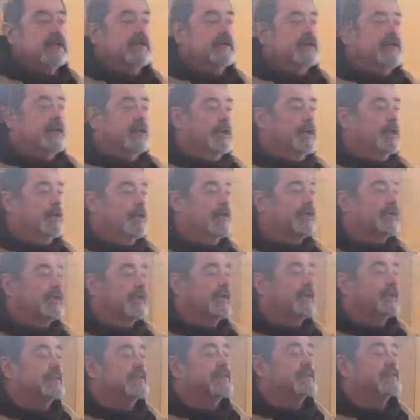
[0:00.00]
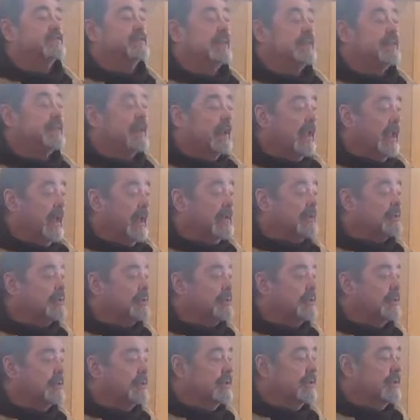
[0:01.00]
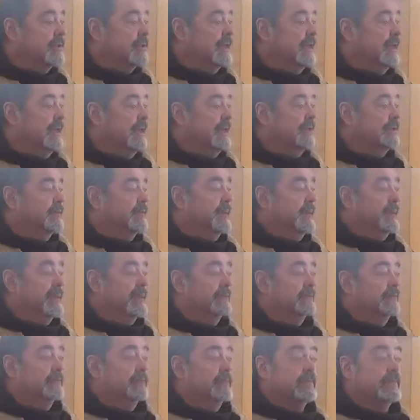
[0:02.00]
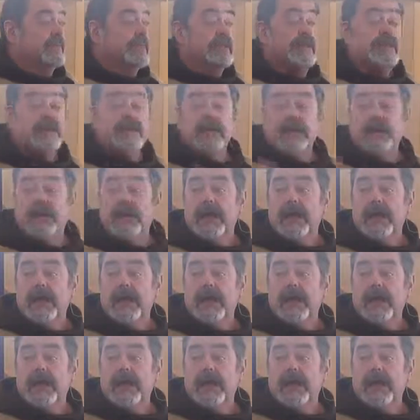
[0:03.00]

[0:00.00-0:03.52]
we think it's mythological, and we can link